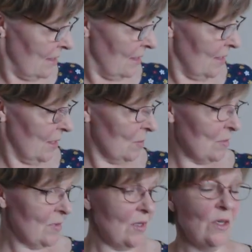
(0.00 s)

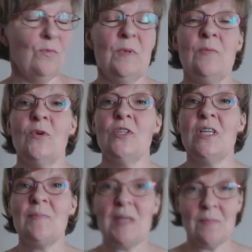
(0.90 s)
have been
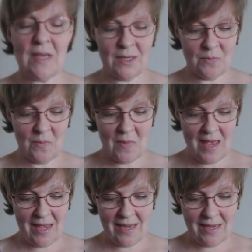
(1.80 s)
watching Me Made
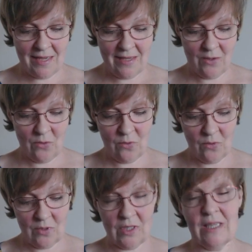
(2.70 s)
May,
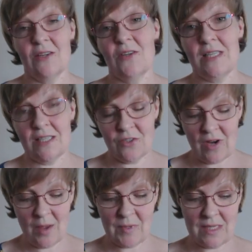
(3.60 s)
or looking on
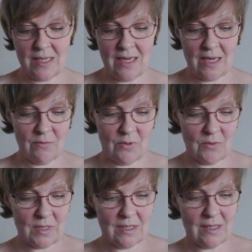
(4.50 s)
Instagram and seeing
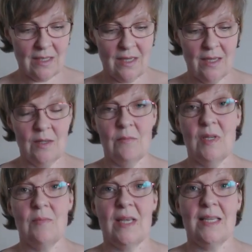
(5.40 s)
everyone's
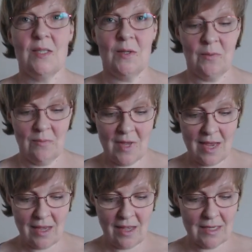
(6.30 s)
Me Made
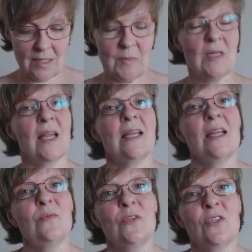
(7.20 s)
May items, and I'd
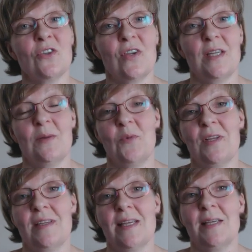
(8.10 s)
love to join in
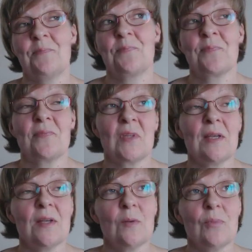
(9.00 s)
one year,
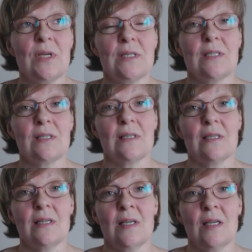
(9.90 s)
but
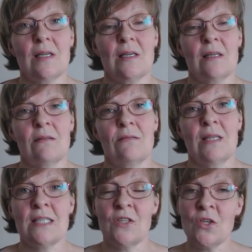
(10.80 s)

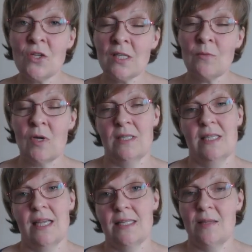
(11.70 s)
there's 31
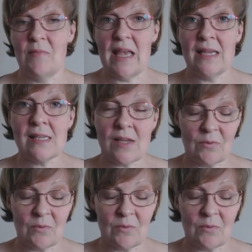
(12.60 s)
days in May, as